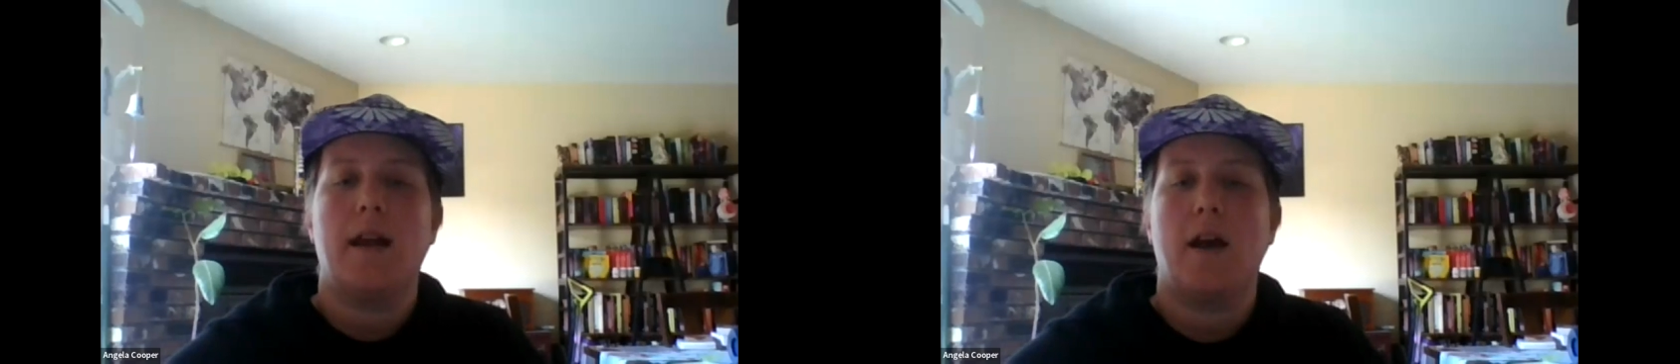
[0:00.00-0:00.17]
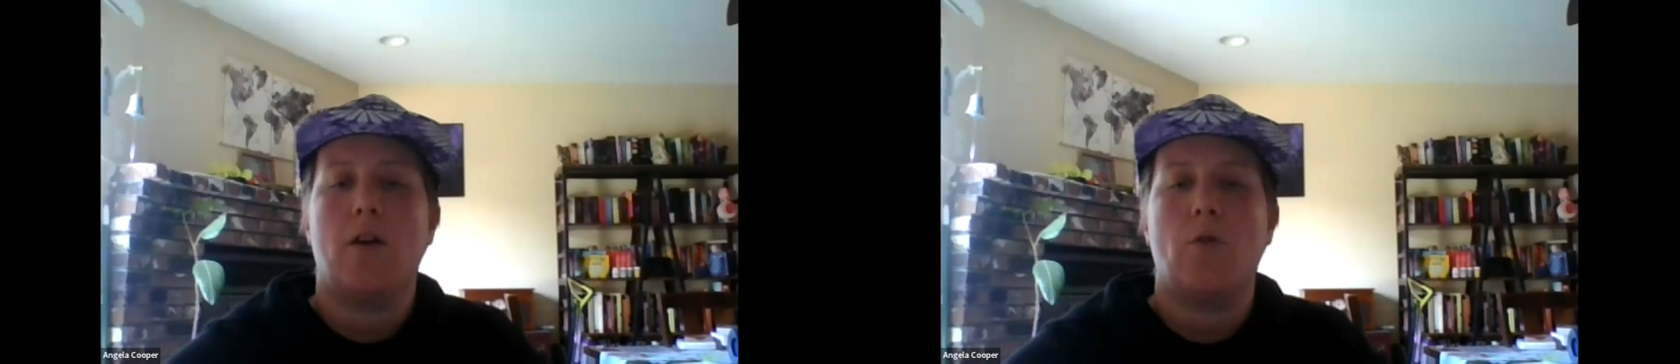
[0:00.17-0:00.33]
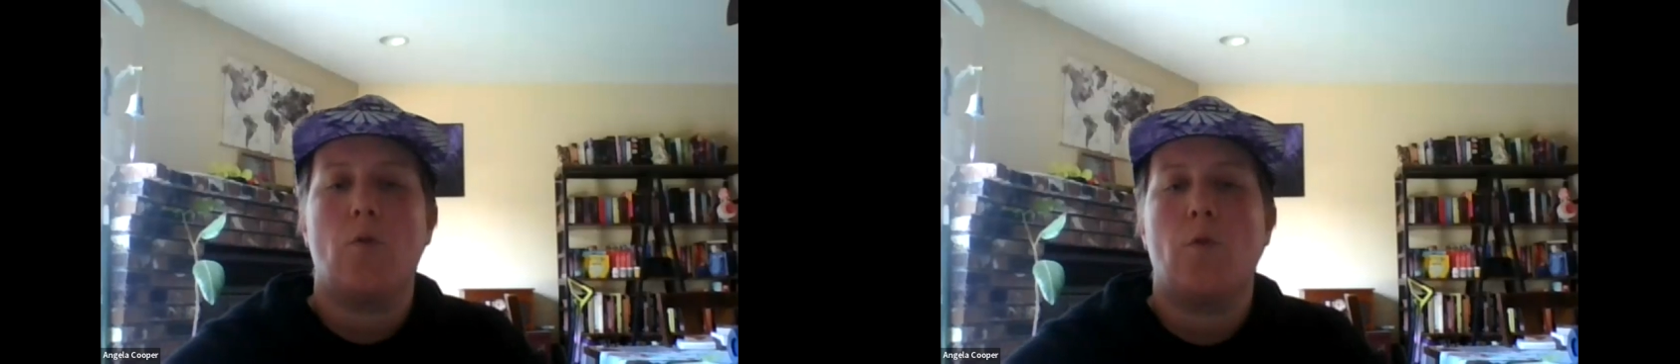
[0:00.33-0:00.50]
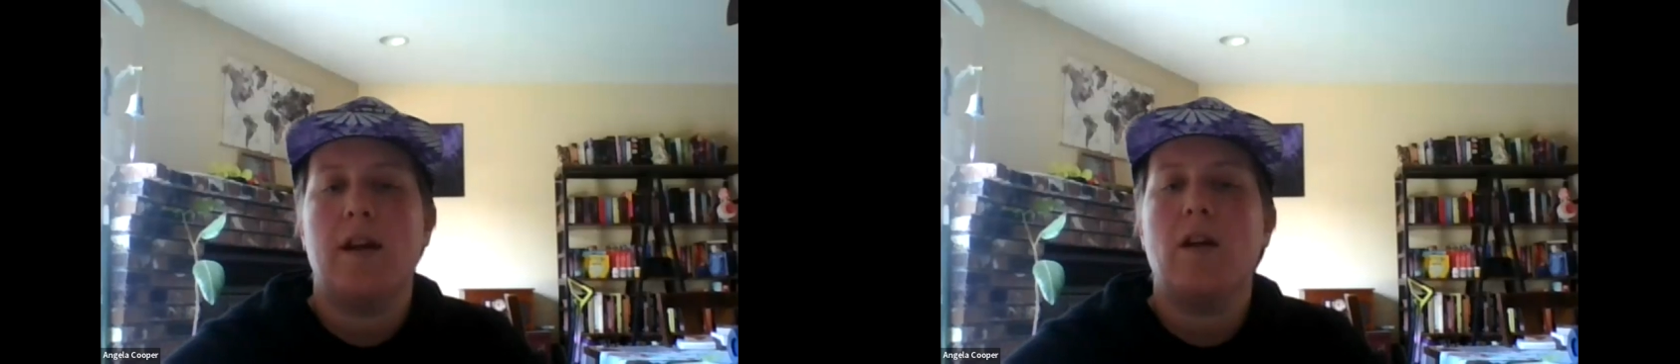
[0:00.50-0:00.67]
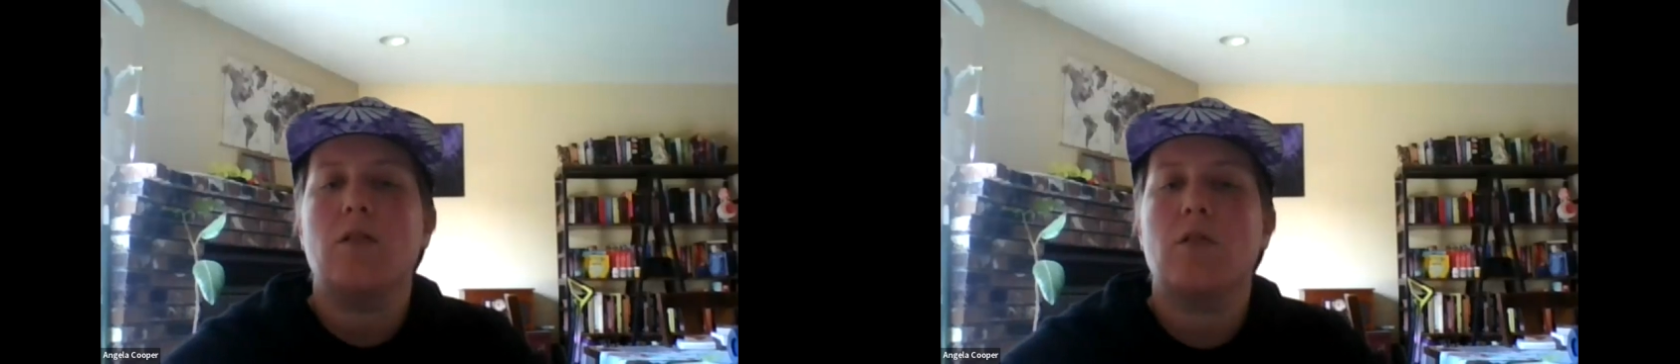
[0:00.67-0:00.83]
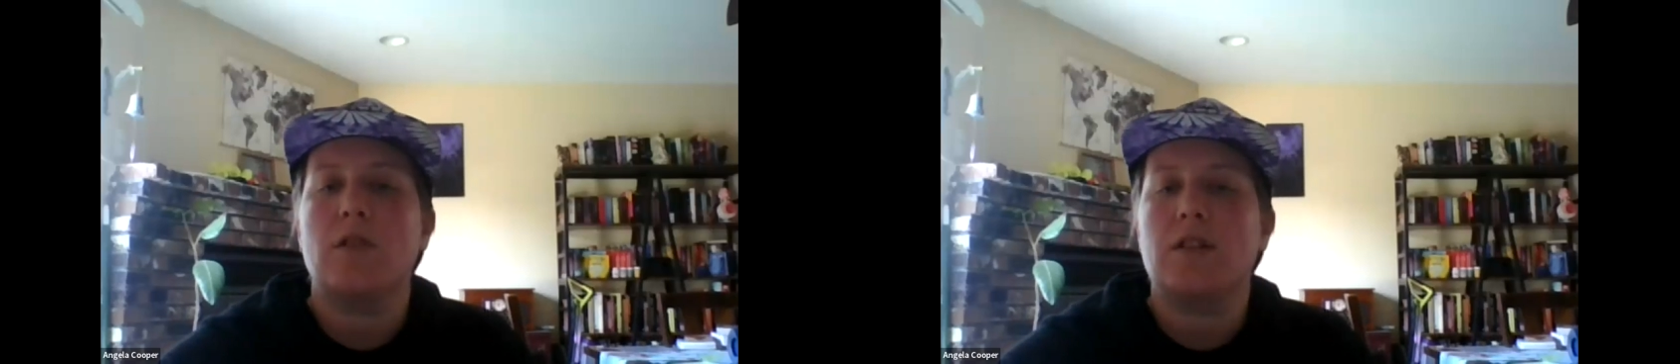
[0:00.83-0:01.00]
Now, we
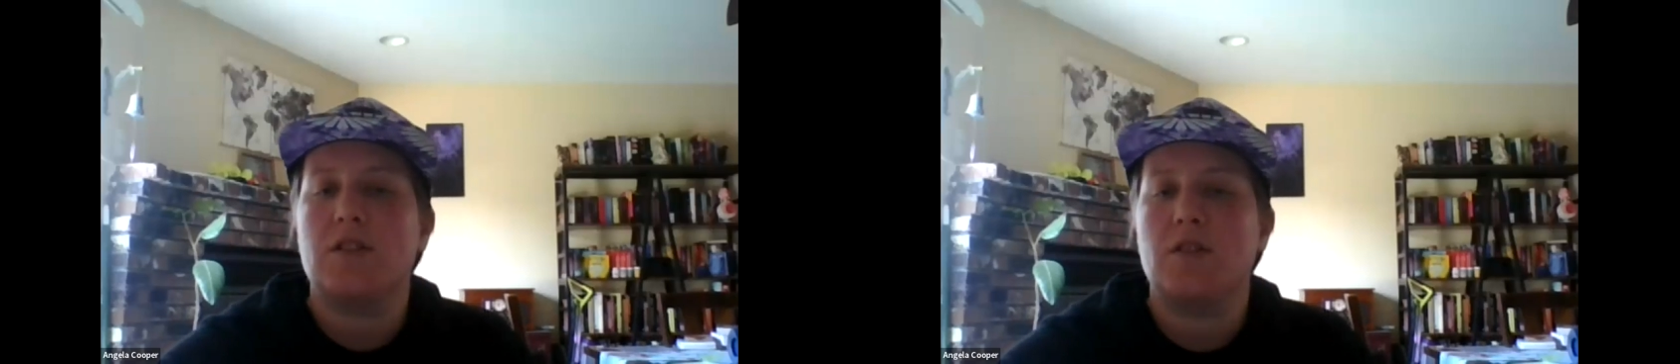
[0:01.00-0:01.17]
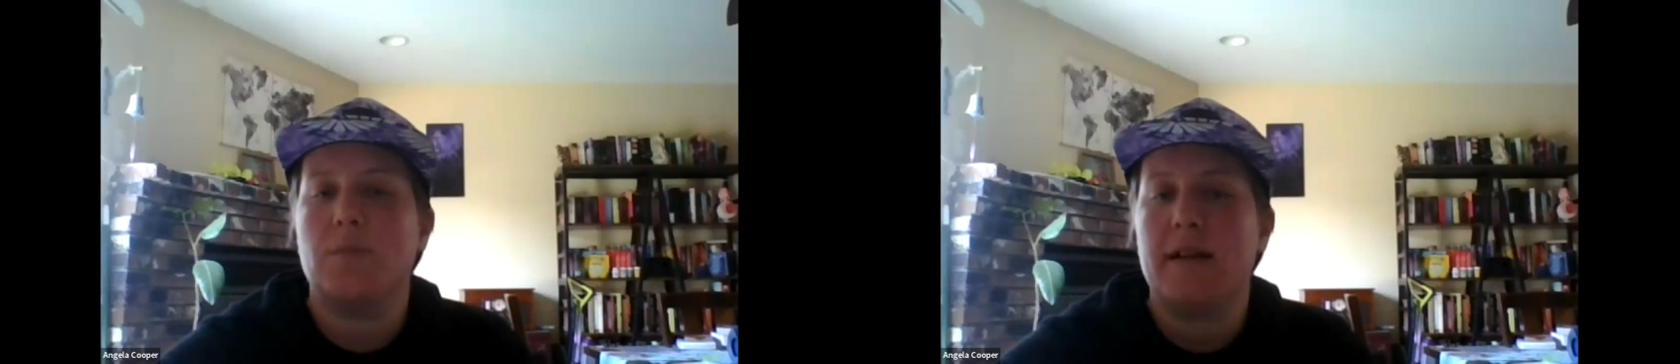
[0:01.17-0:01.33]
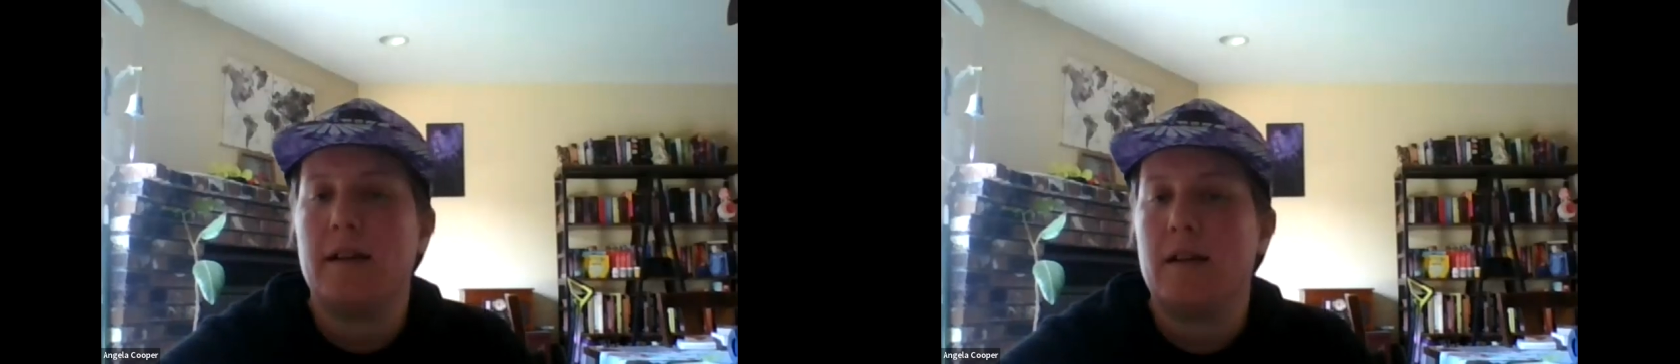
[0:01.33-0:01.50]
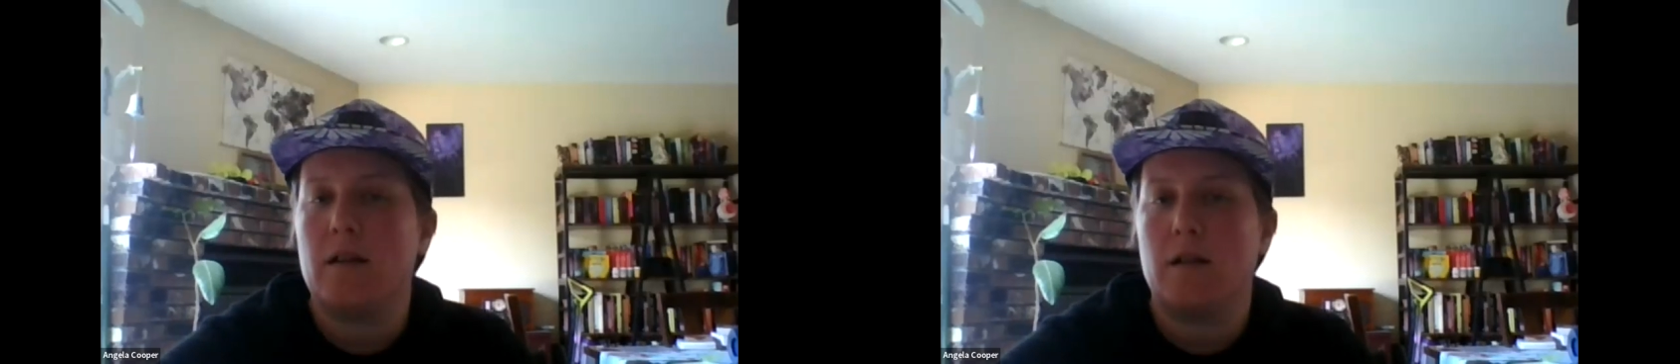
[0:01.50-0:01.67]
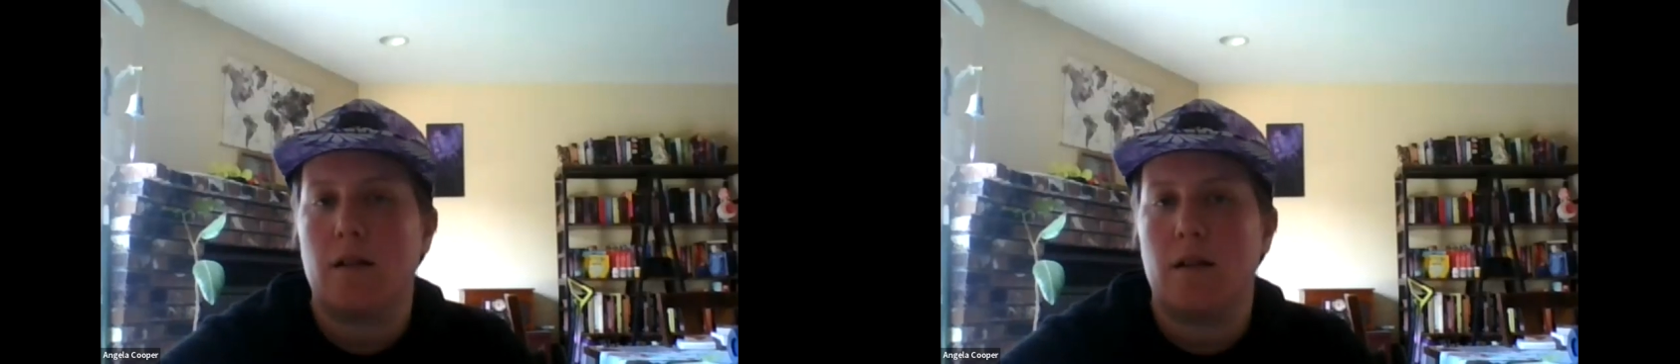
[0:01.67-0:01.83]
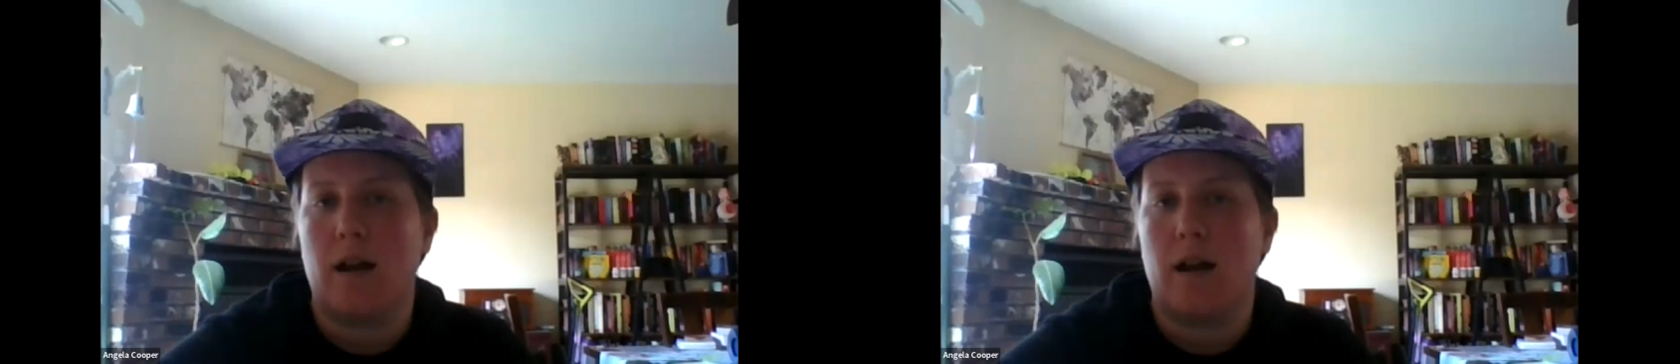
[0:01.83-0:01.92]
are going to be,